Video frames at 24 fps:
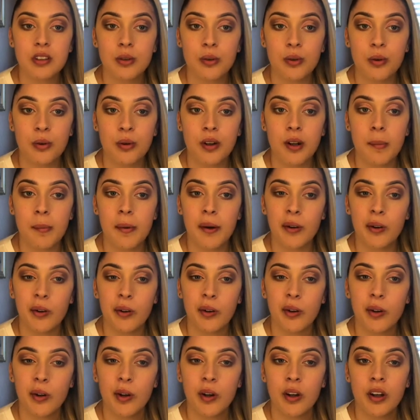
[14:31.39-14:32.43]
own about
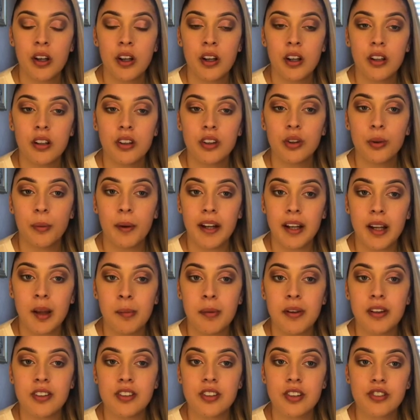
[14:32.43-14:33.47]
20
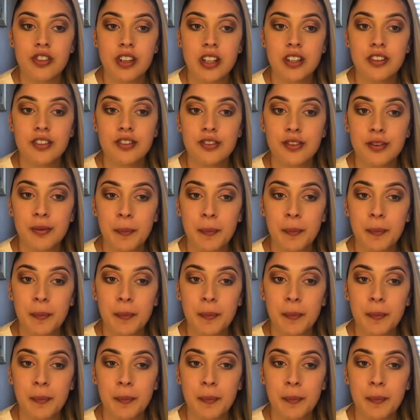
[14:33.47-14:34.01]
pairs of trainers.